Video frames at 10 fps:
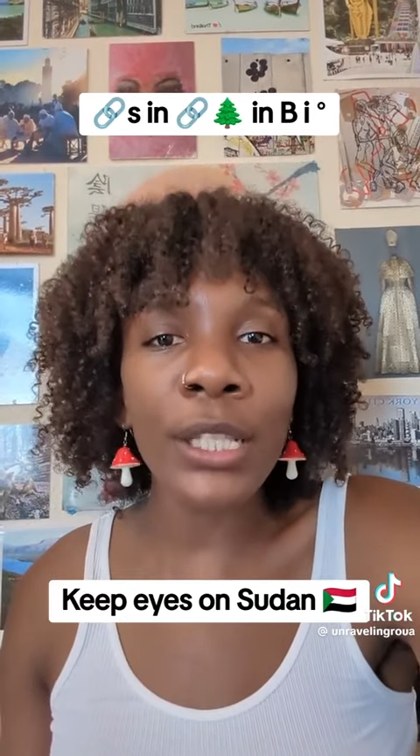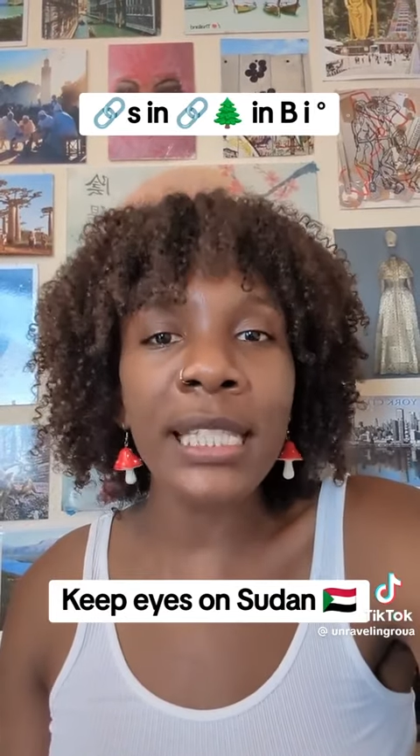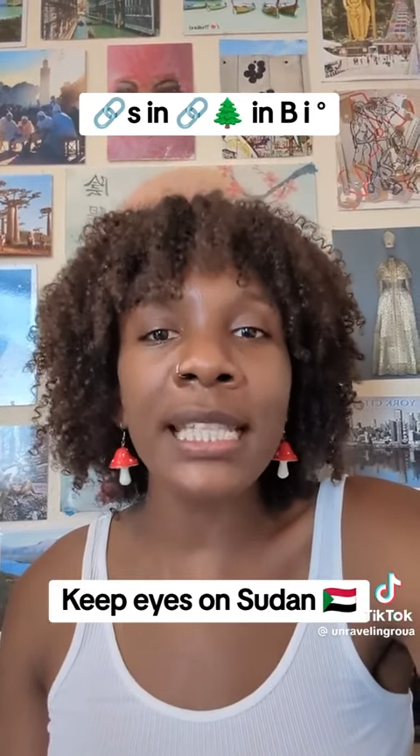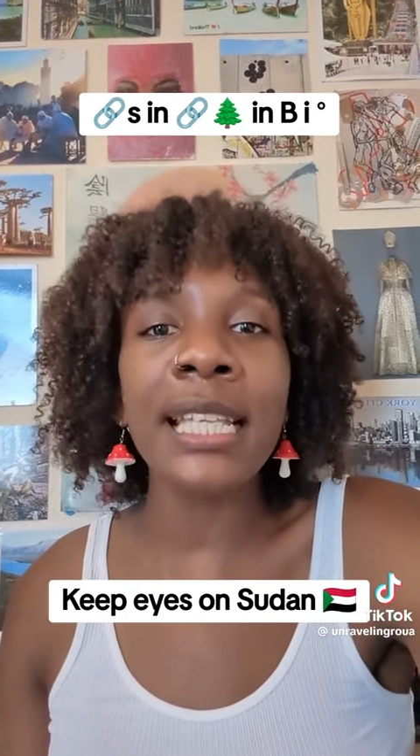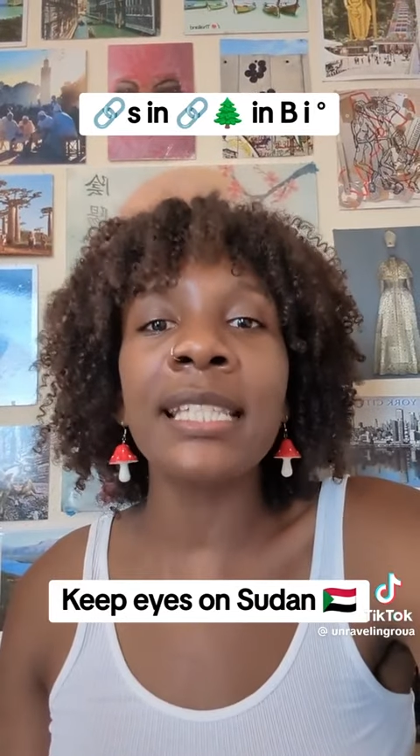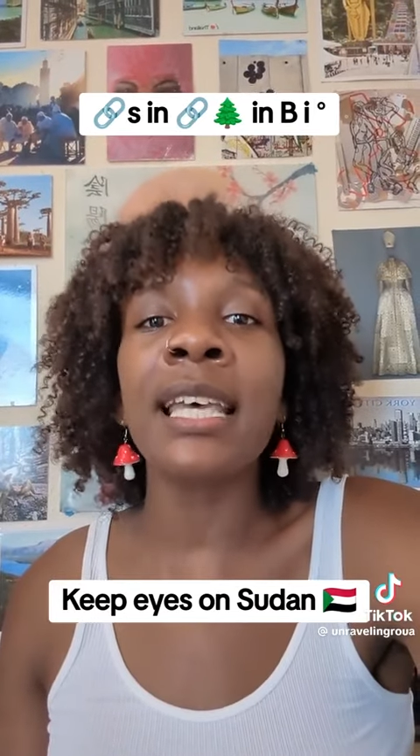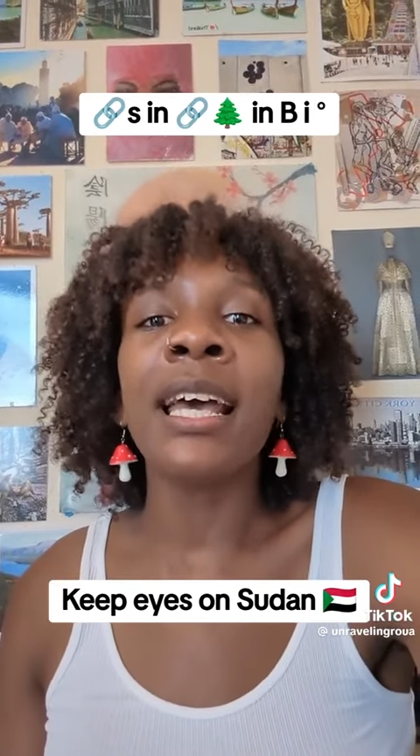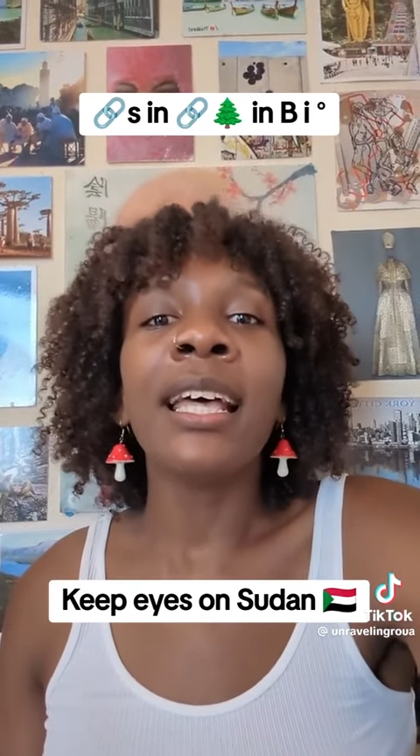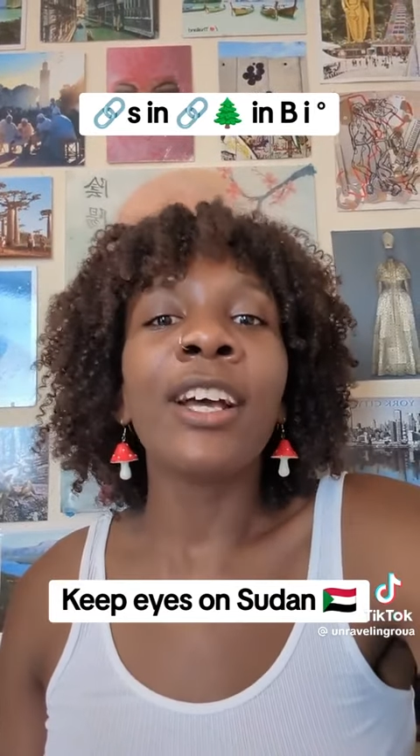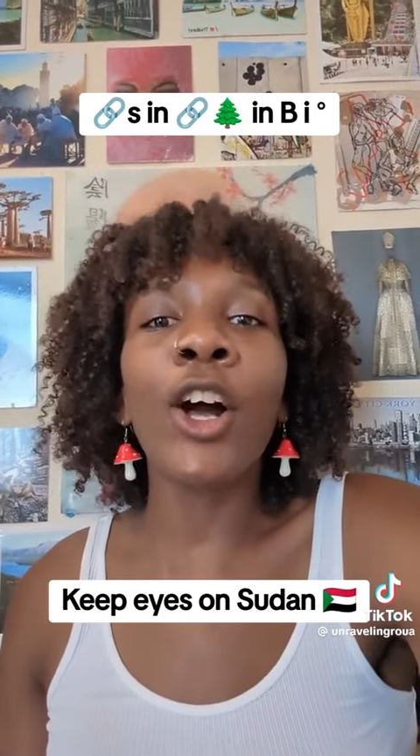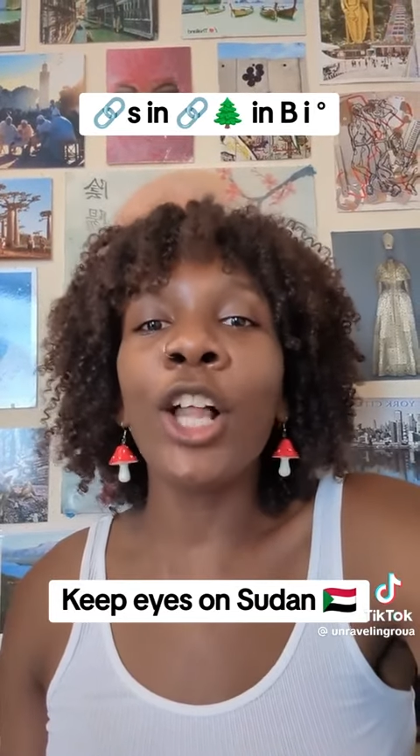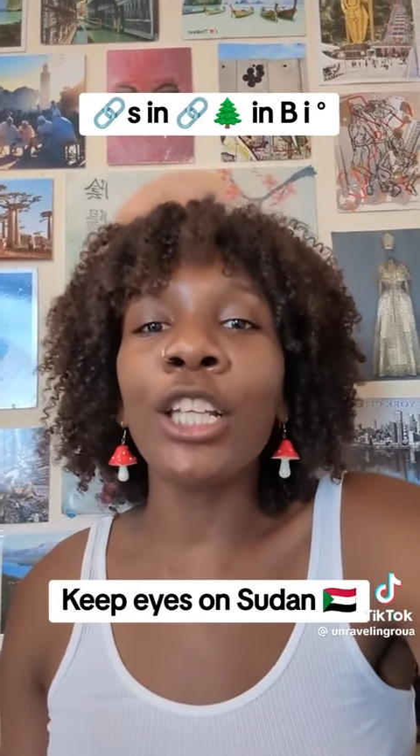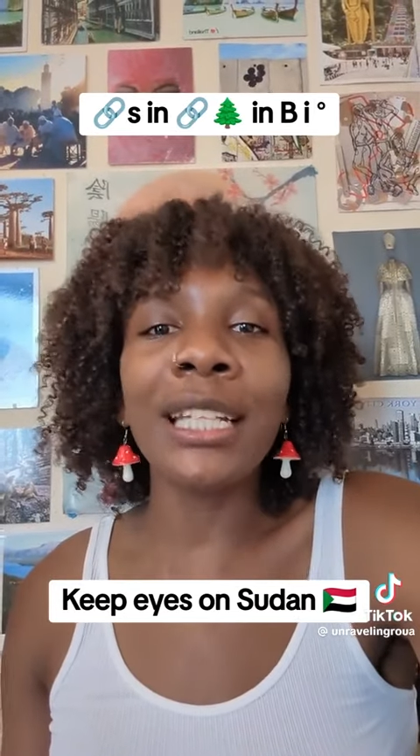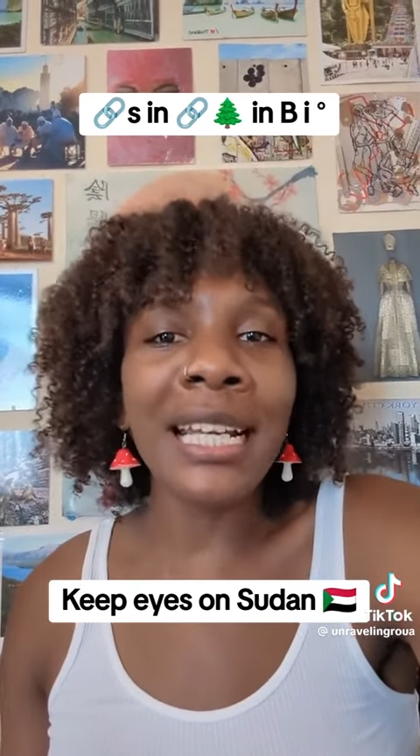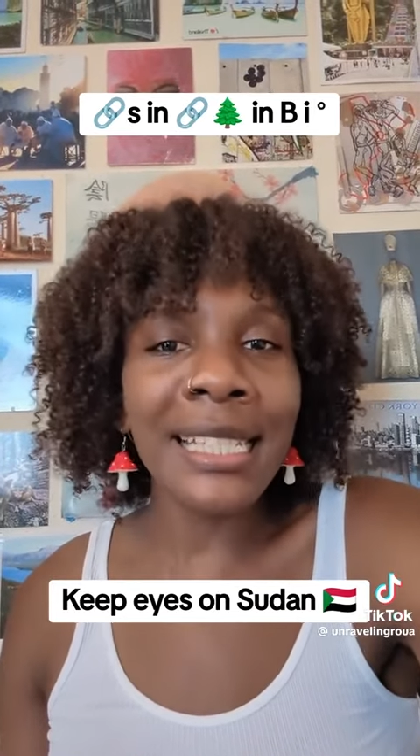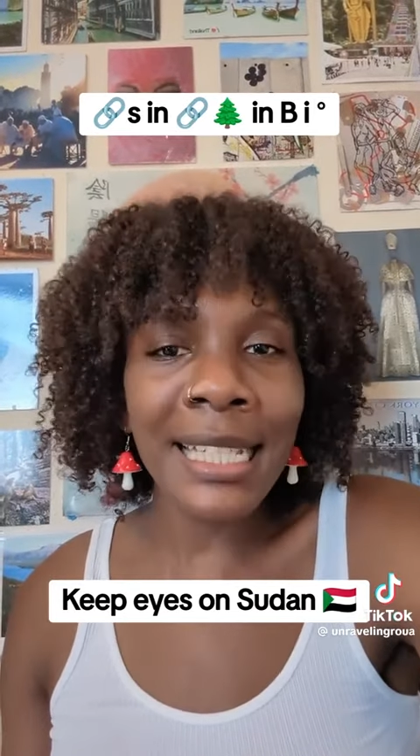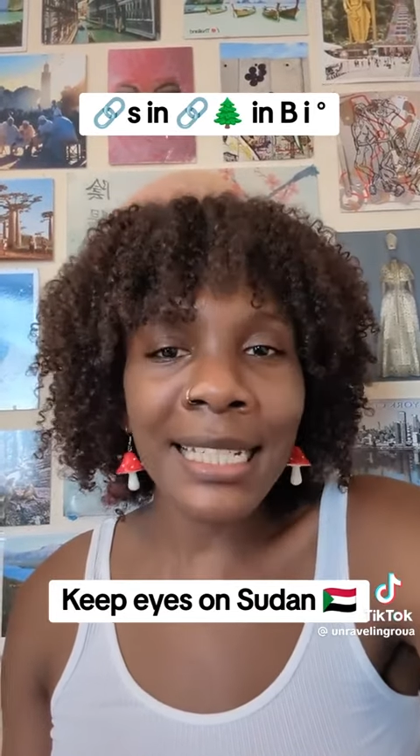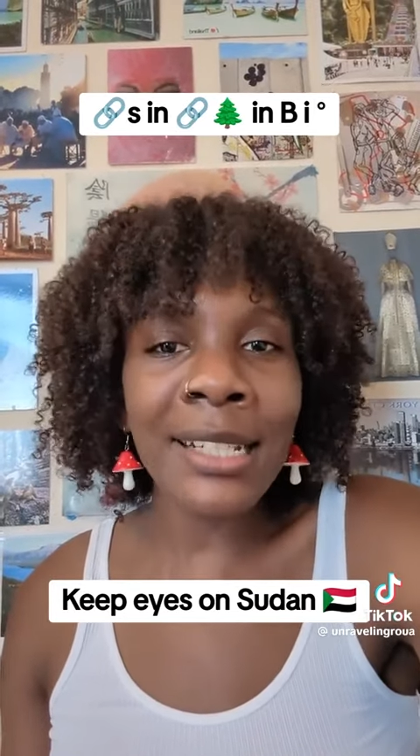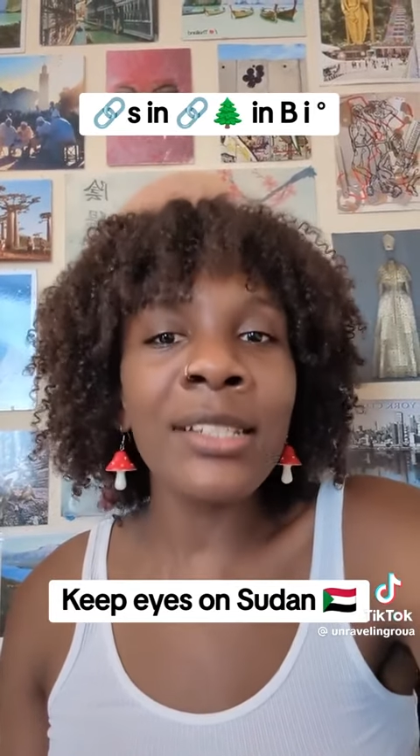since colonization.